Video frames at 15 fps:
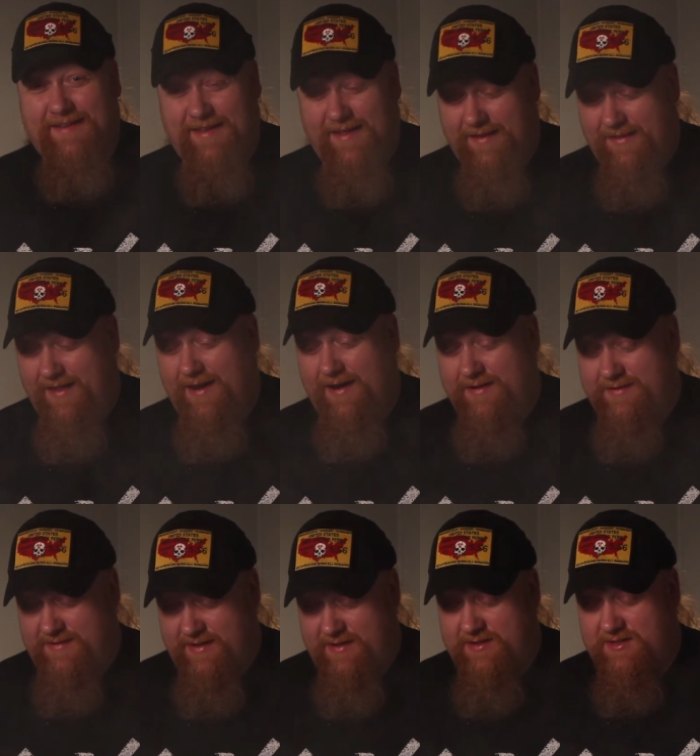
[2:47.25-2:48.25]
Yeah, that
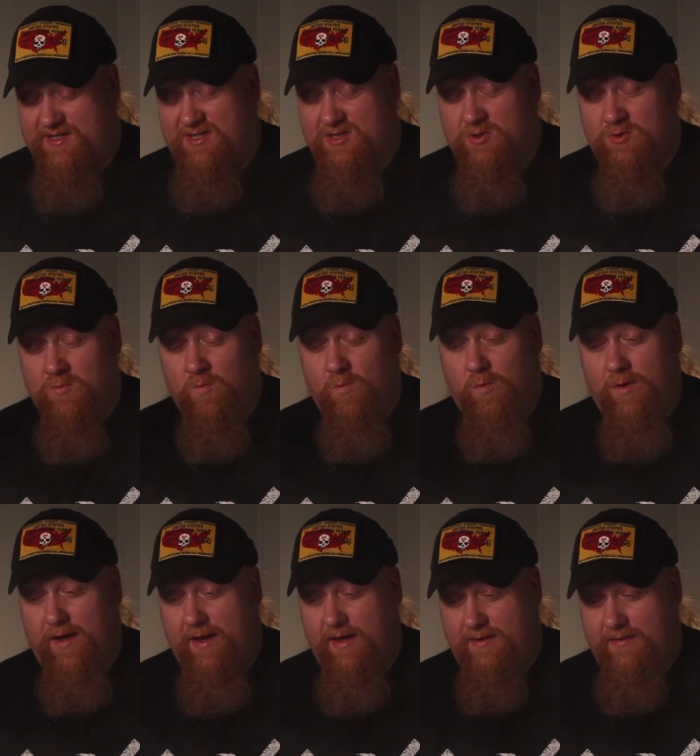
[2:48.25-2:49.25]
is a
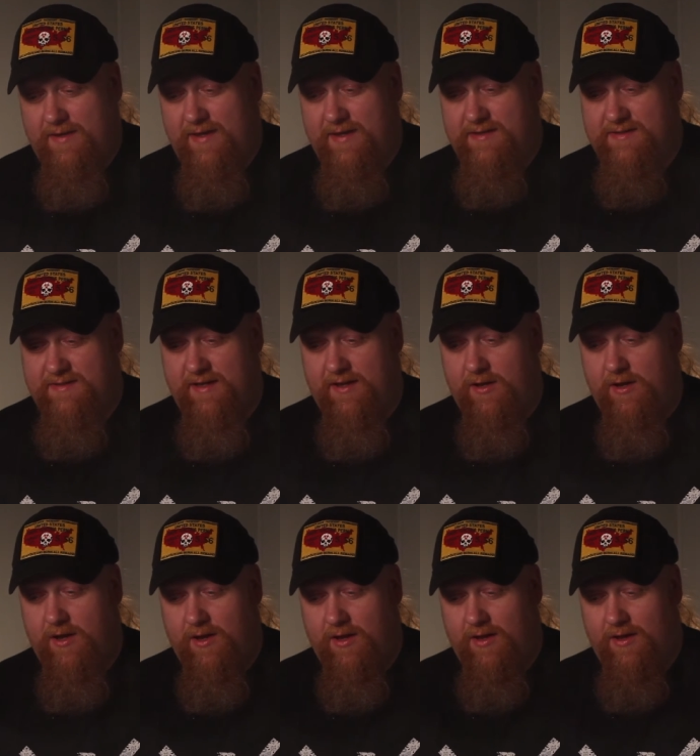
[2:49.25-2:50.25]
sweet
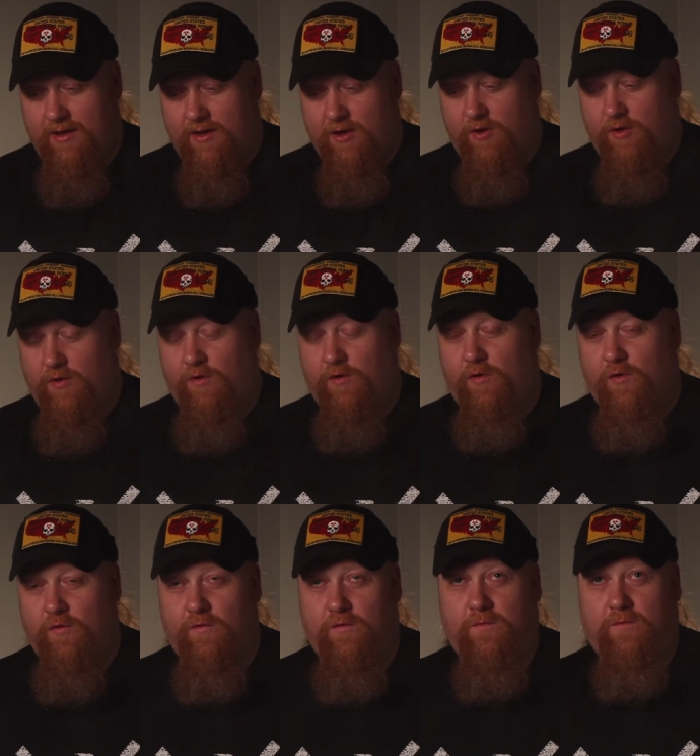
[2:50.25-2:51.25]
tasting
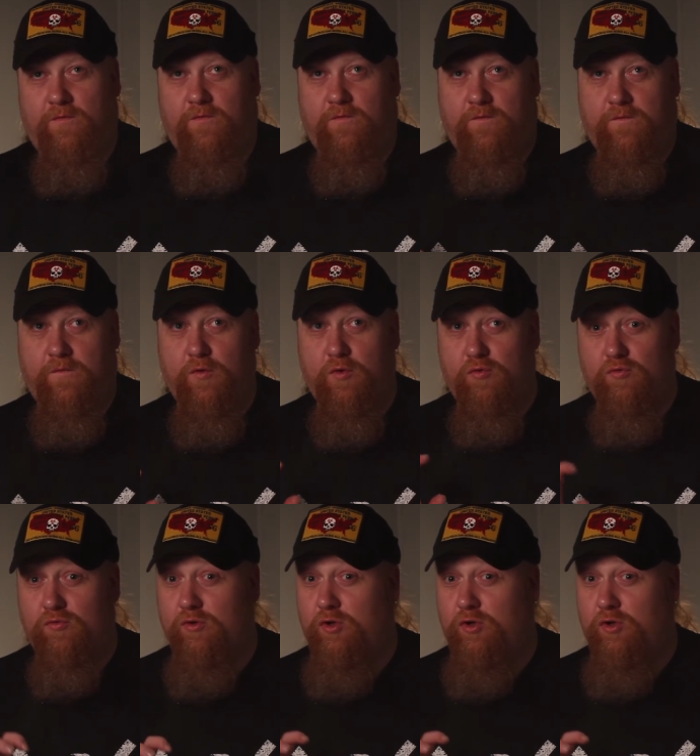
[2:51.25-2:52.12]
Fruit